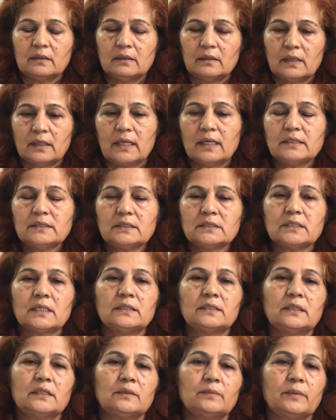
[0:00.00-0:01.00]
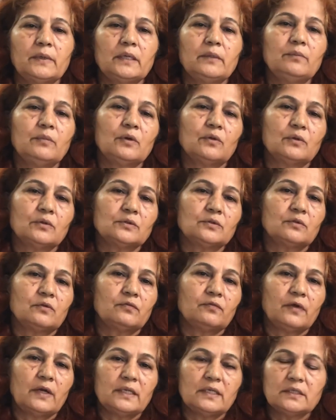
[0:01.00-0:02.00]
arises at that time? Because your
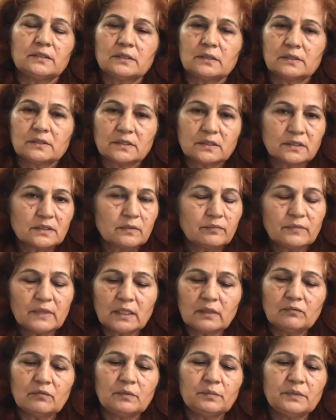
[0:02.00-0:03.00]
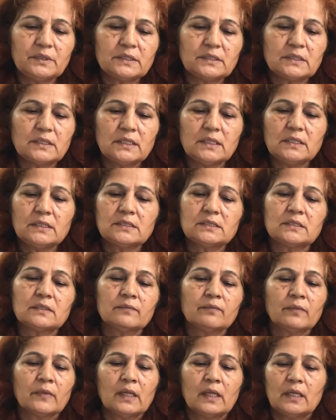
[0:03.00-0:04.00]
financial system that will be seized,
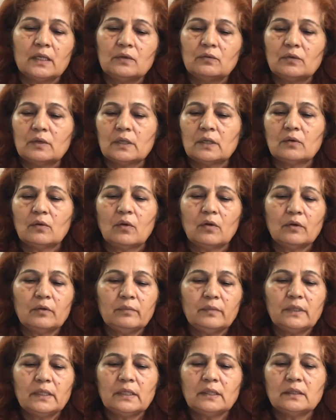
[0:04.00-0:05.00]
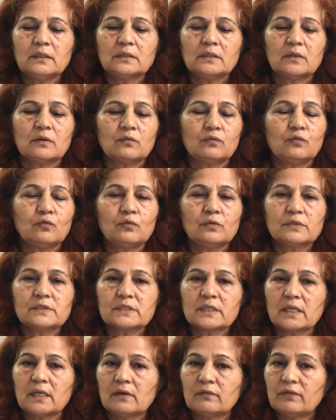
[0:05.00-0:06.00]
your economy, there are
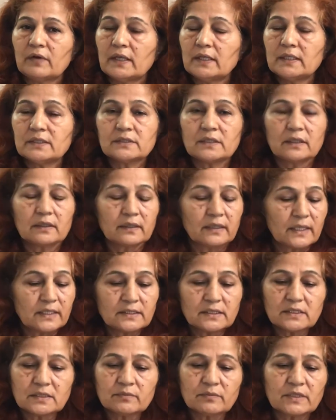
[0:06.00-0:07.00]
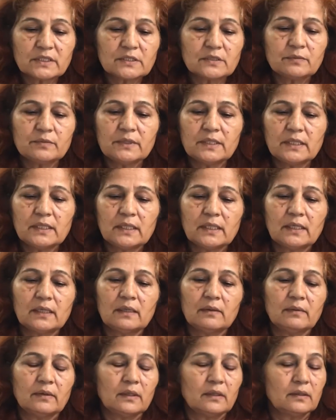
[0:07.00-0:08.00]
full-scale financial crisis must be
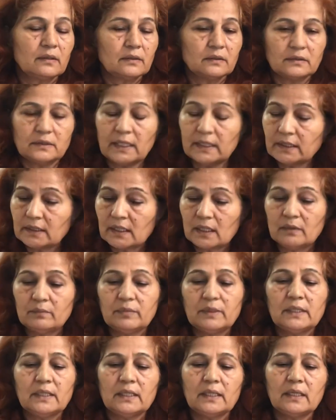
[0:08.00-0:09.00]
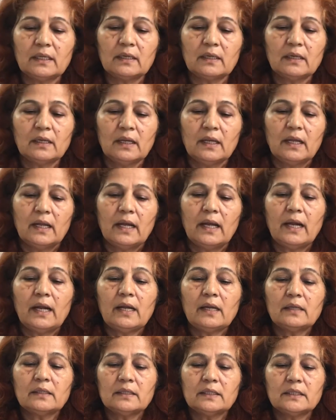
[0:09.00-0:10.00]
there, that can be there,
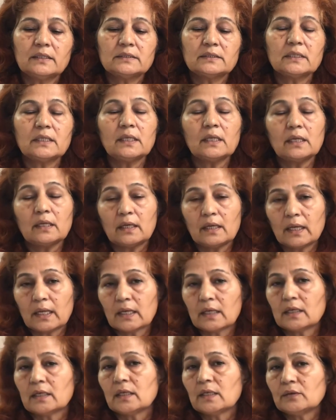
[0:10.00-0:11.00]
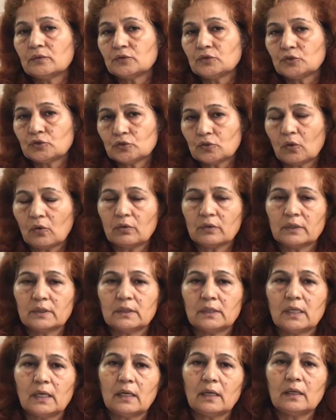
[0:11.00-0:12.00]
and there is a negative shock in
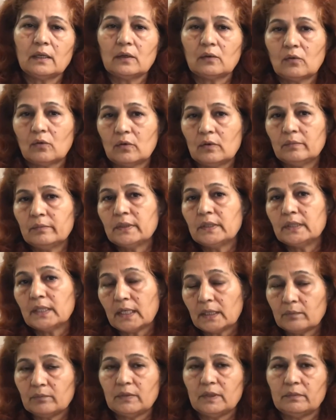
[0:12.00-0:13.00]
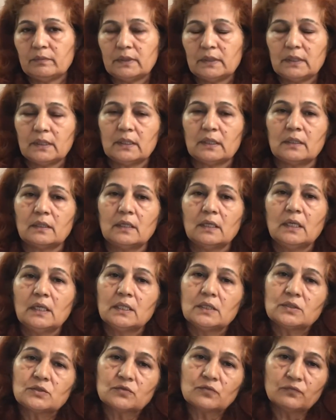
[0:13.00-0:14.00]
the economy that may be there.
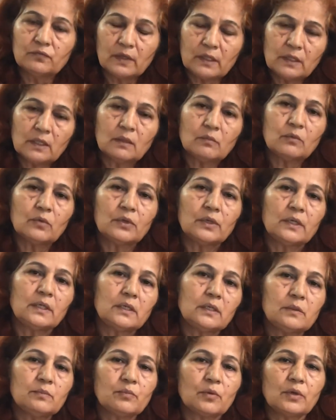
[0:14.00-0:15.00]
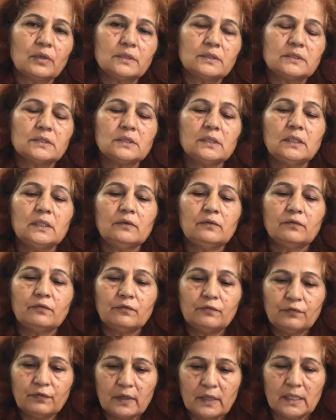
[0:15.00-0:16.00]
So when the monetary policy
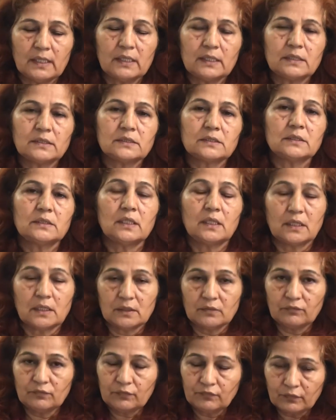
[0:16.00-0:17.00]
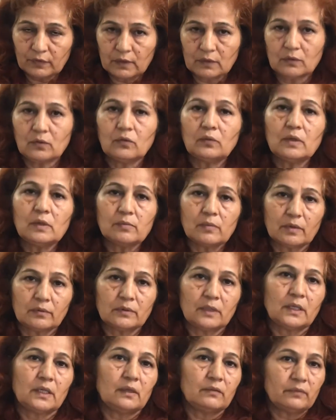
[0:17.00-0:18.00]
fails, if you are talking about
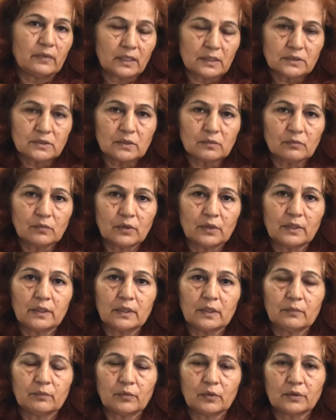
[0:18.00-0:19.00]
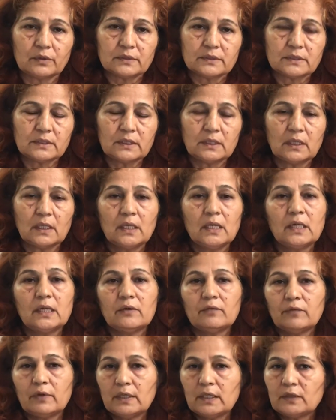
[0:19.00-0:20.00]
the conventional monetary policy,
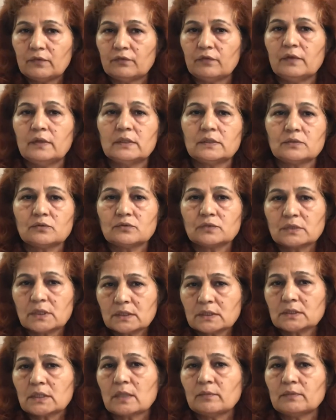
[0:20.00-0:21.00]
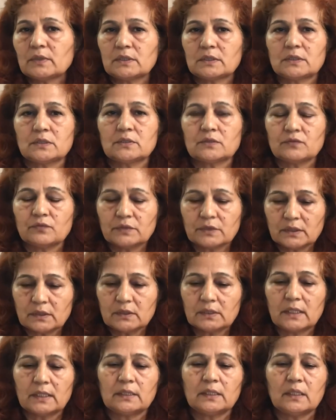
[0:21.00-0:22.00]
when it fails, so such type of situation
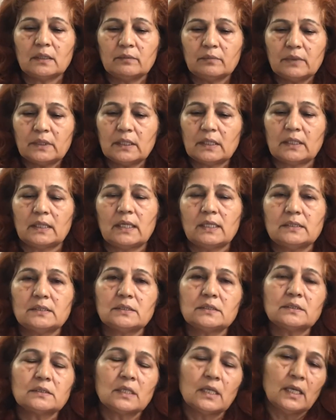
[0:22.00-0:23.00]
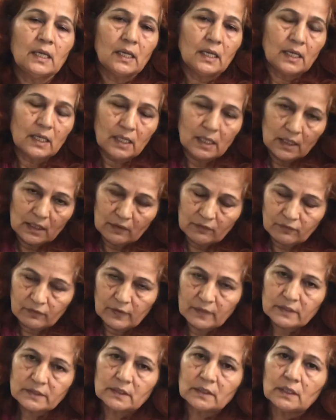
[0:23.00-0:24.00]
that can be arises,
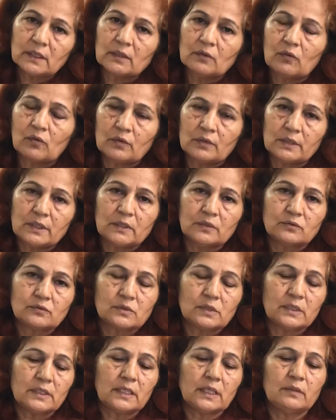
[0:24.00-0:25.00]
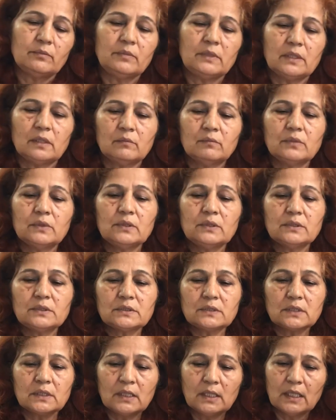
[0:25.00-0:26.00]
deflation continuously can be
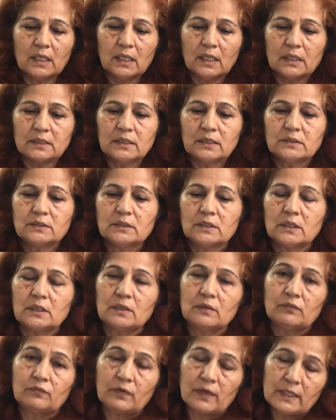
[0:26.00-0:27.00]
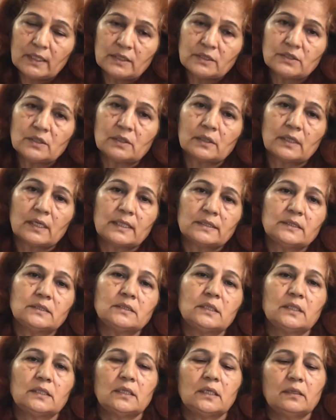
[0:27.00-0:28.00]
emerged, there is a financial crisis
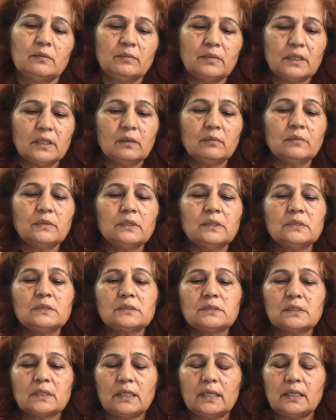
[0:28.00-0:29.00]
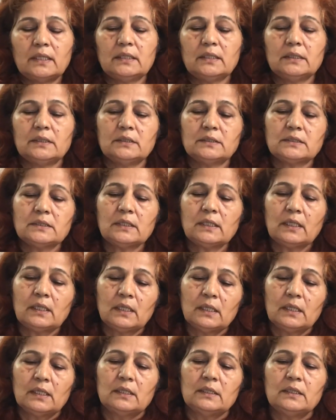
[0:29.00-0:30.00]
that can be emerged, and there is
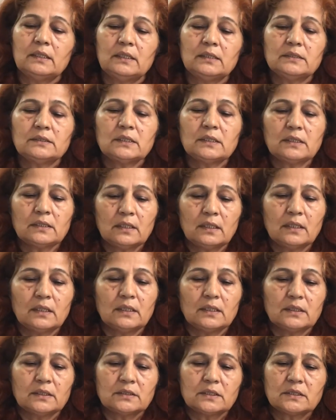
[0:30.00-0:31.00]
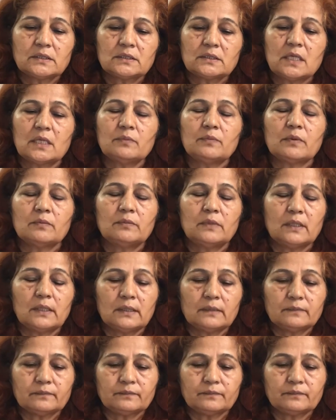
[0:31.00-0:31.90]
a such type of the